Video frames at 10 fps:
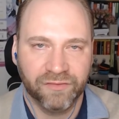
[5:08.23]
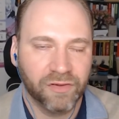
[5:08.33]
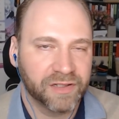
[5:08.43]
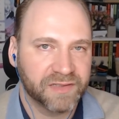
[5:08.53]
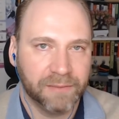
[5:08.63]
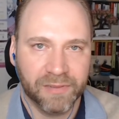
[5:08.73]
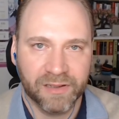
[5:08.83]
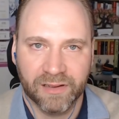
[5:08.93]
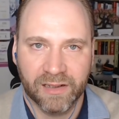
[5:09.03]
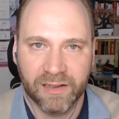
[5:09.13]
Or for
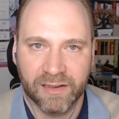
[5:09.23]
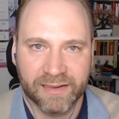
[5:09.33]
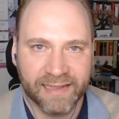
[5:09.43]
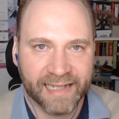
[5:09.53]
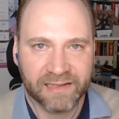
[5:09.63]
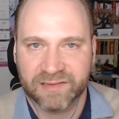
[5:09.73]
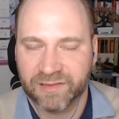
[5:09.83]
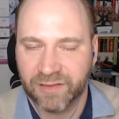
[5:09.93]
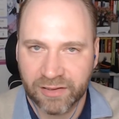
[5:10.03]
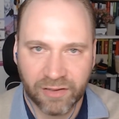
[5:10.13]
example, like a
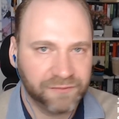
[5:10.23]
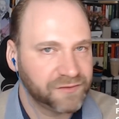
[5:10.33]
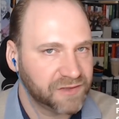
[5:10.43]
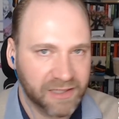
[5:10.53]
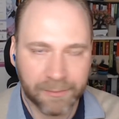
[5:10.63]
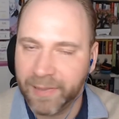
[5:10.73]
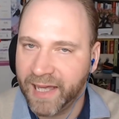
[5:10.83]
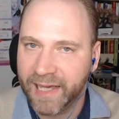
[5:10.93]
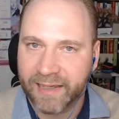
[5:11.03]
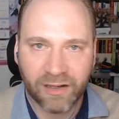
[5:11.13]
stock of
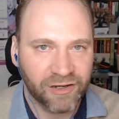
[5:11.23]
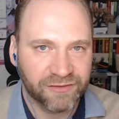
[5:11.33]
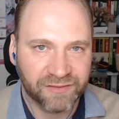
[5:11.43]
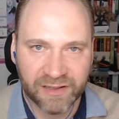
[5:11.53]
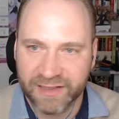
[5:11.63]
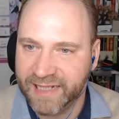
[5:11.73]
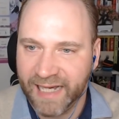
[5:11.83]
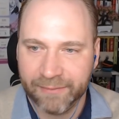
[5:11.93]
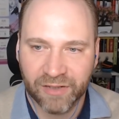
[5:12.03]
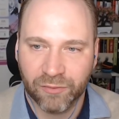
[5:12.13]
Citibank, of
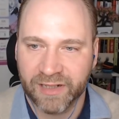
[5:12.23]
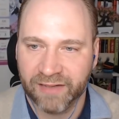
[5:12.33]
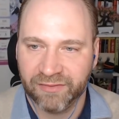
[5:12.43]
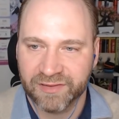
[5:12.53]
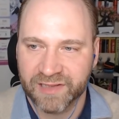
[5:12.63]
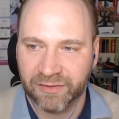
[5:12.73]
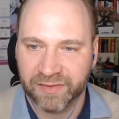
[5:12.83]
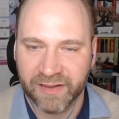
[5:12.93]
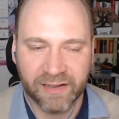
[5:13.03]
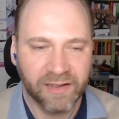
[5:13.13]
Daimler, whatever is
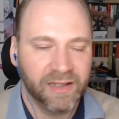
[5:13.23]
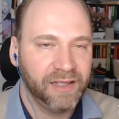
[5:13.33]
out there.